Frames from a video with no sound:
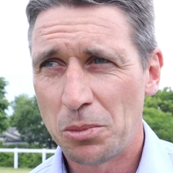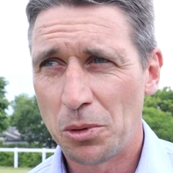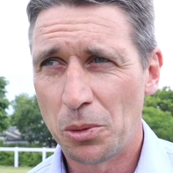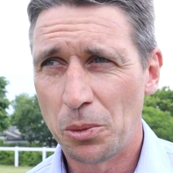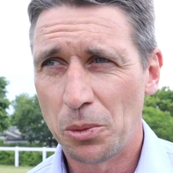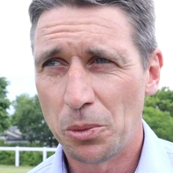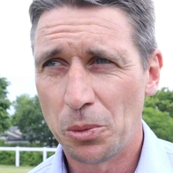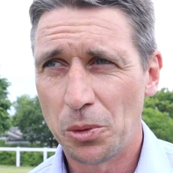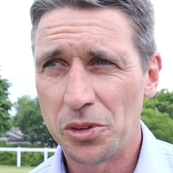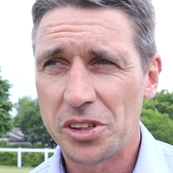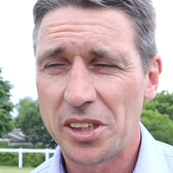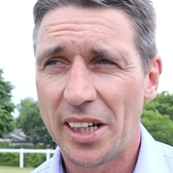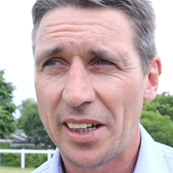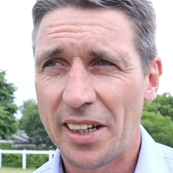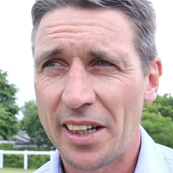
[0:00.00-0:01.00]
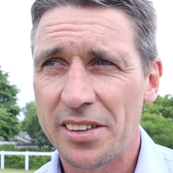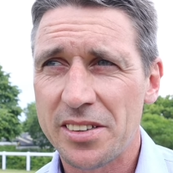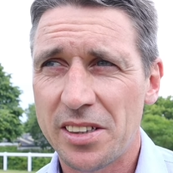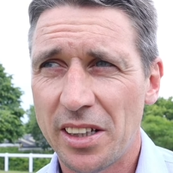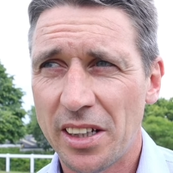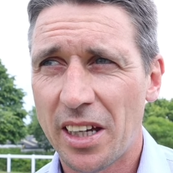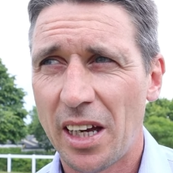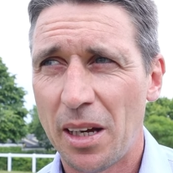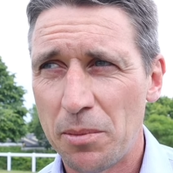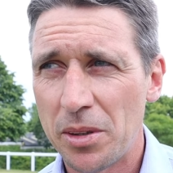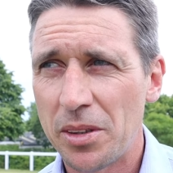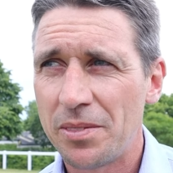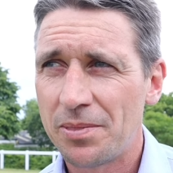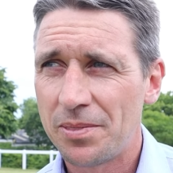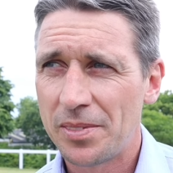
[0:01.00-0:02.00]
but once that last day
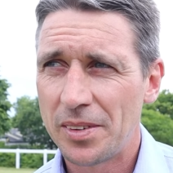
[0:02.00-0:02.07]
came,